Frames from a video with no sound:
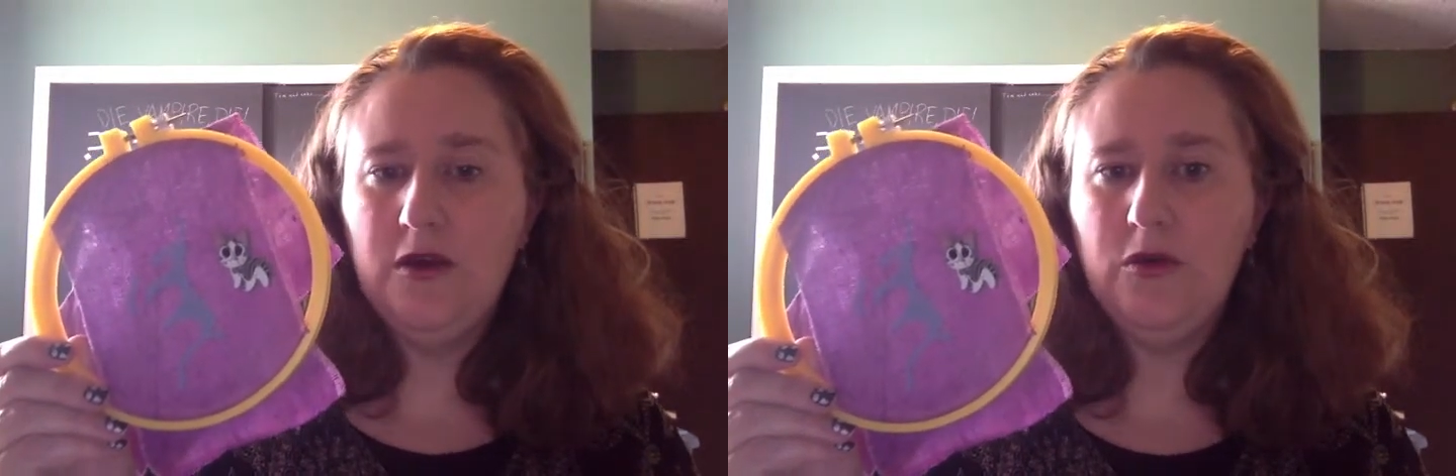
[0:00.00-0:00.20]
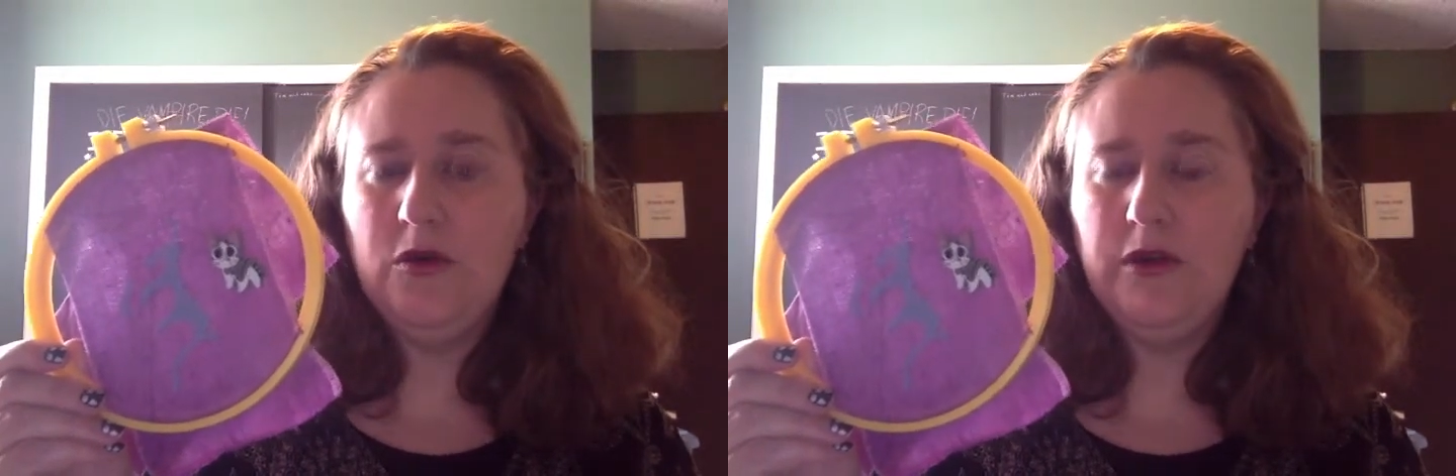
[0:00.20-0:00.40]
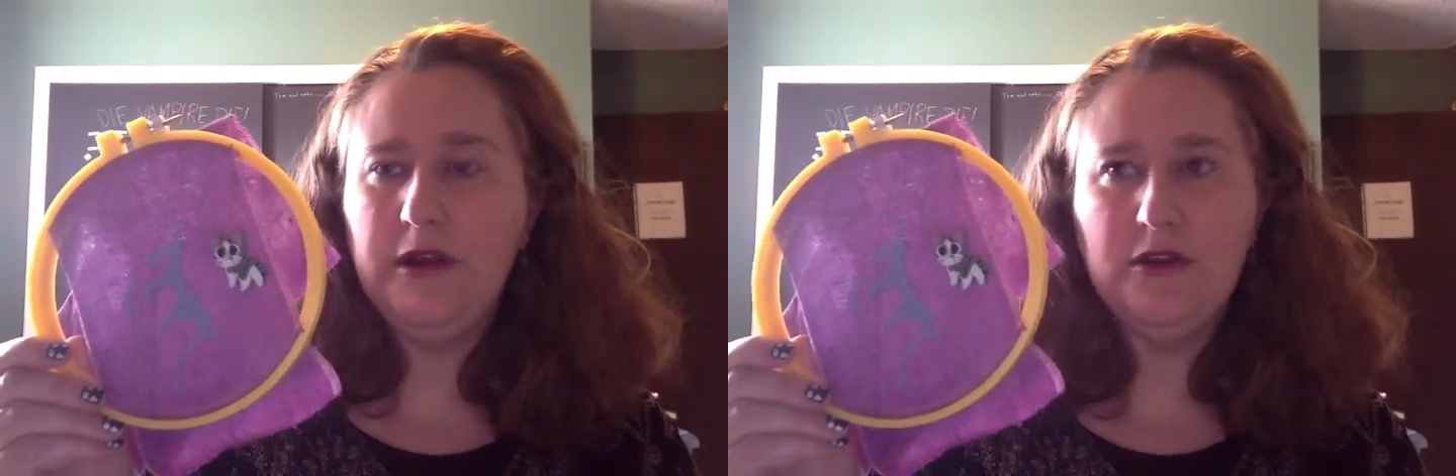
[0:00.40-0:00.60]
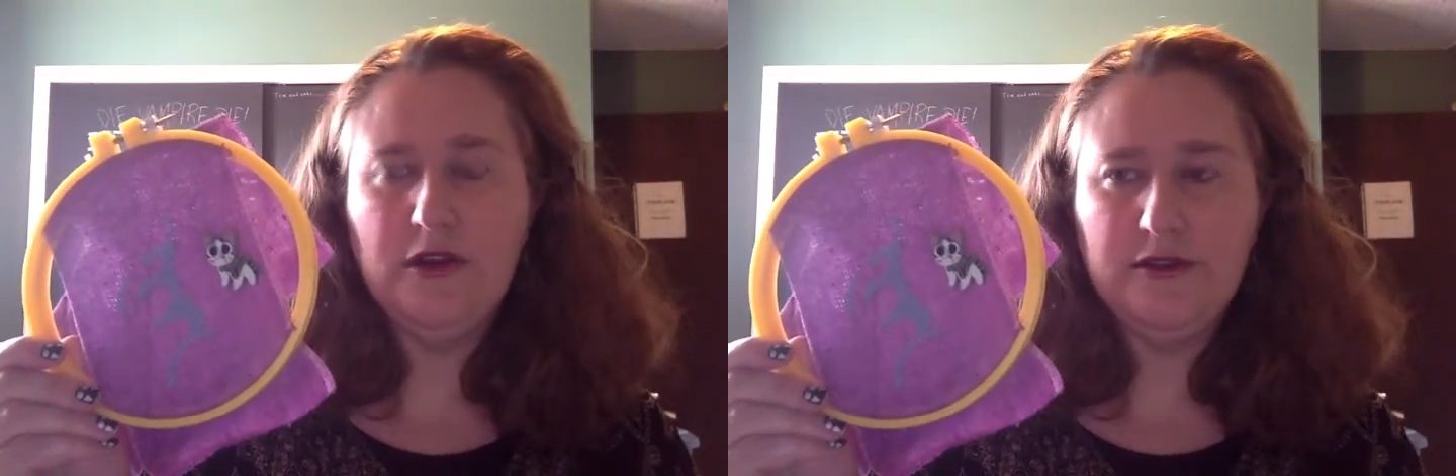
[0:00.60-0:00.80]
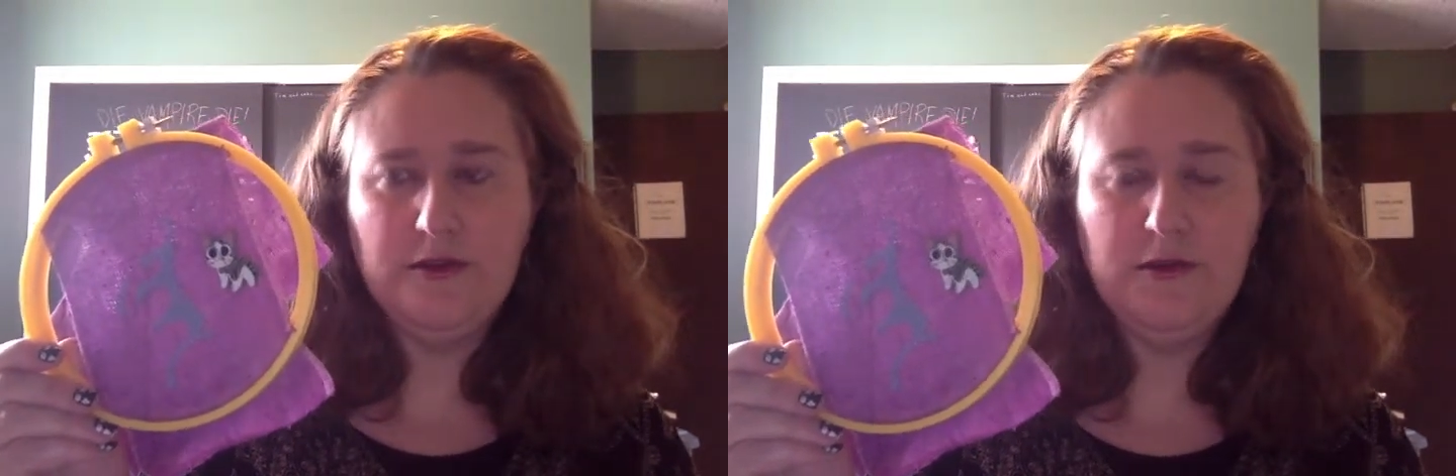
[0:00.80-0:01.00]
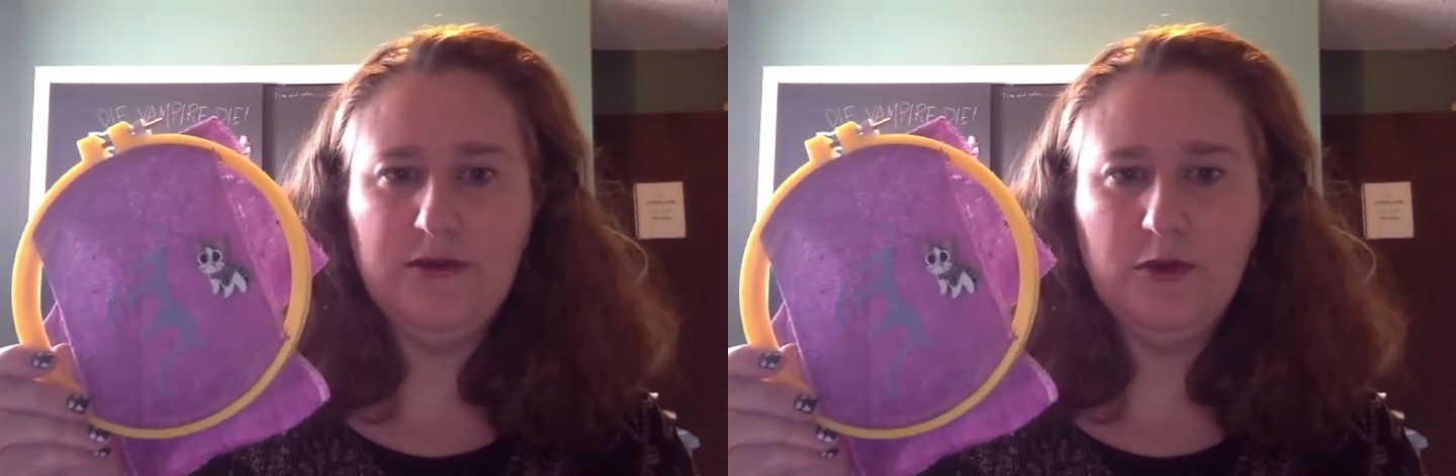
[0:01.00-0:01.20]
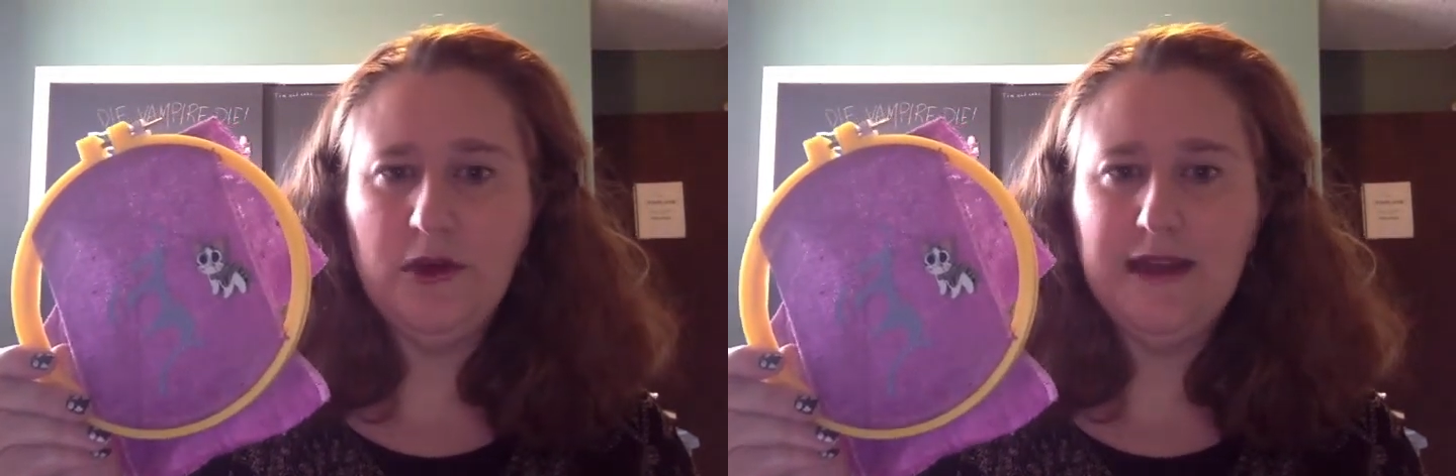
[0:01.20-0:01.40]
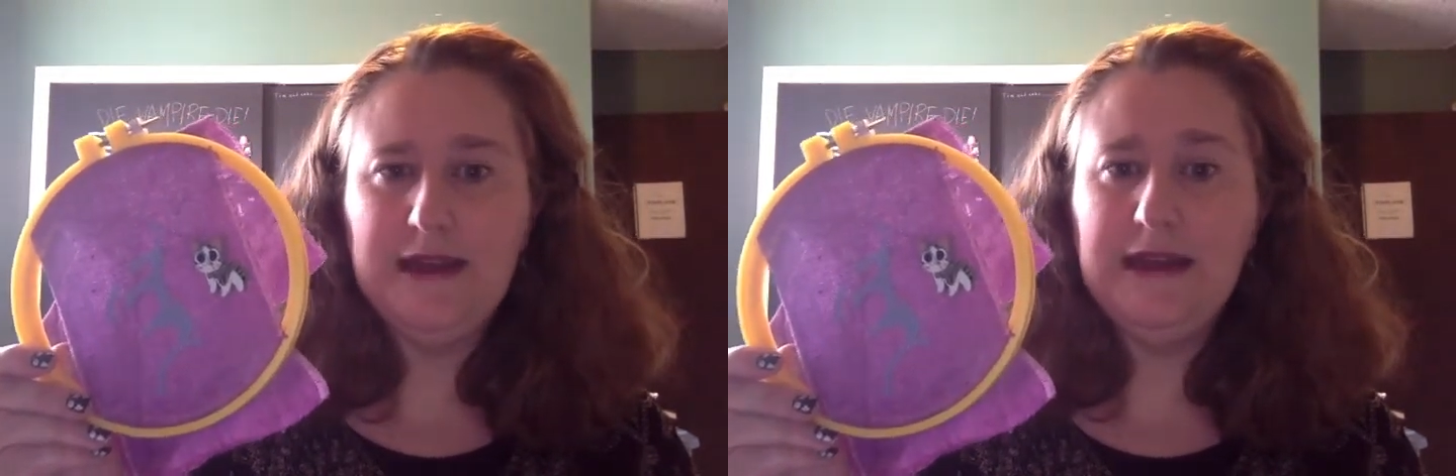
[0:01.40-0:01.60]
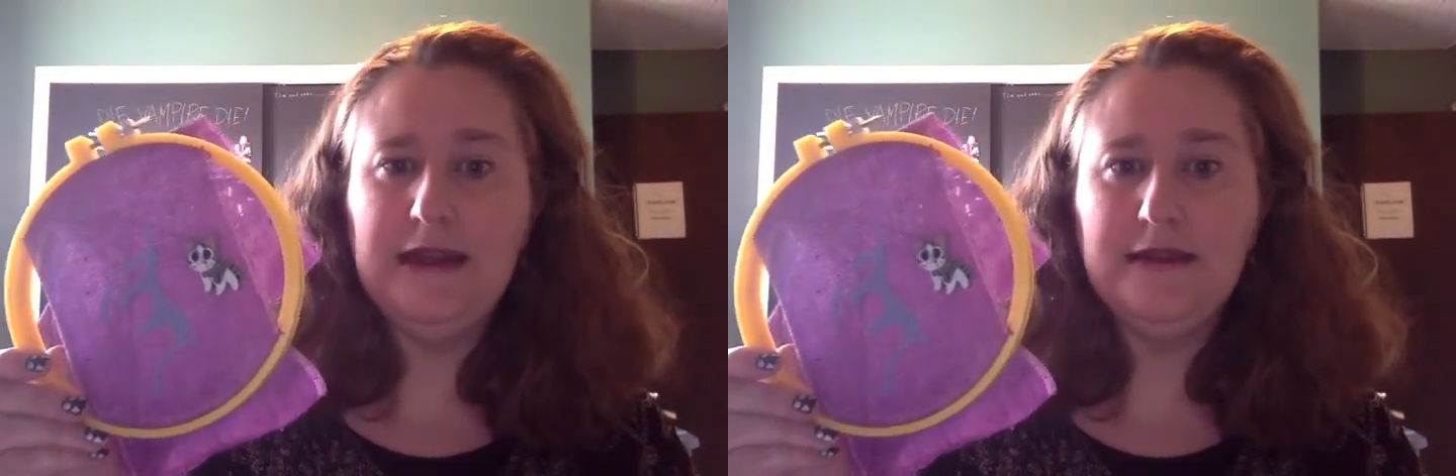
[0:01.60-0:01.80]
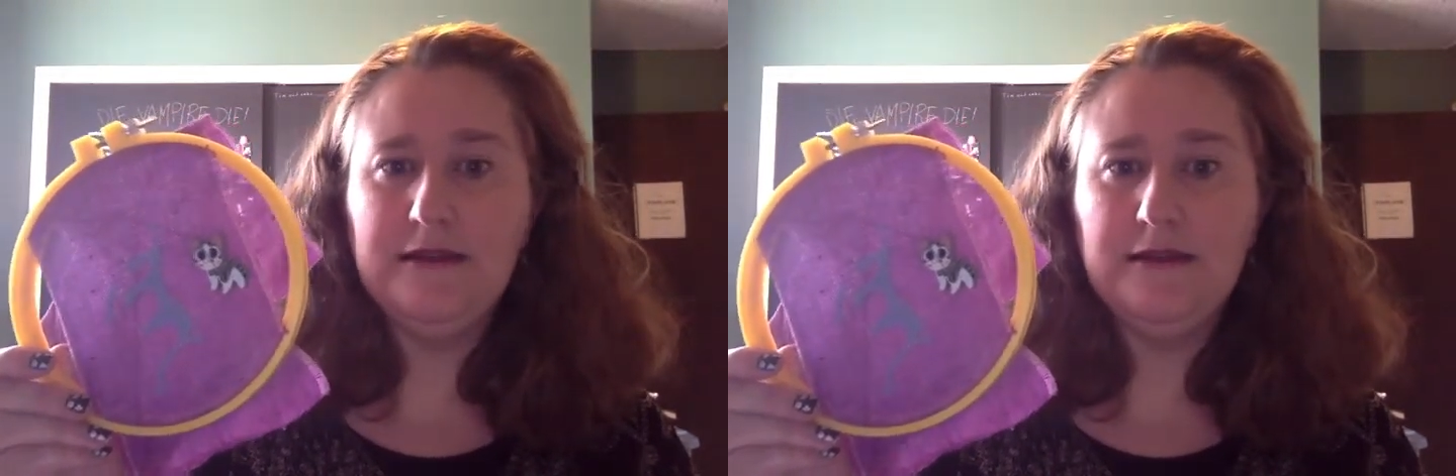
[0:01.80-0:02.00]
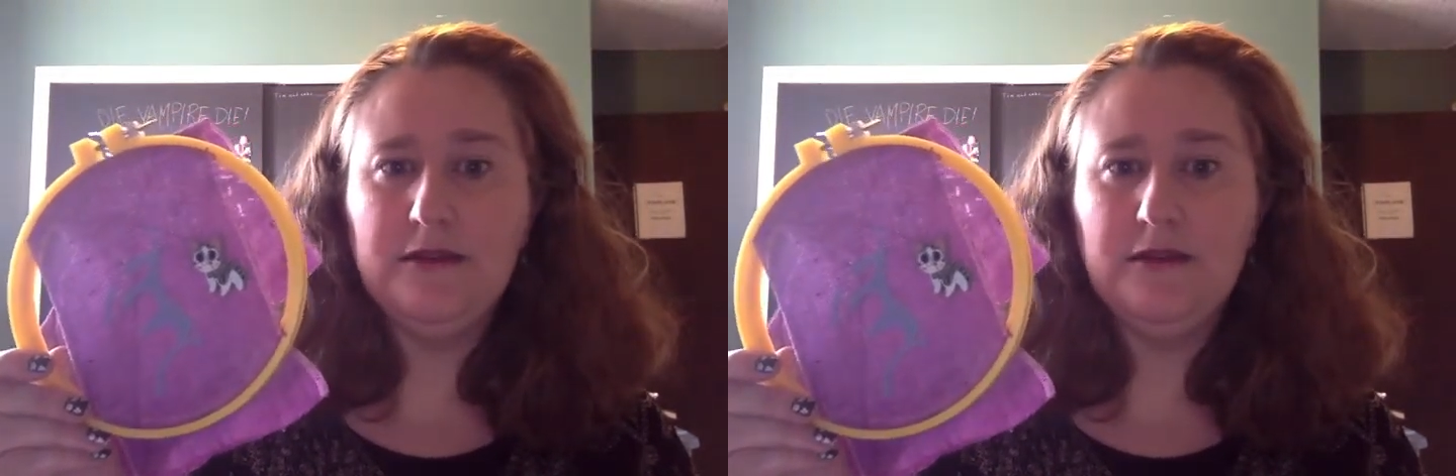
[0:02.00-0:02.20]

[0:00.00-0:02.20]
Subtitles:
Or it could also be for igneous,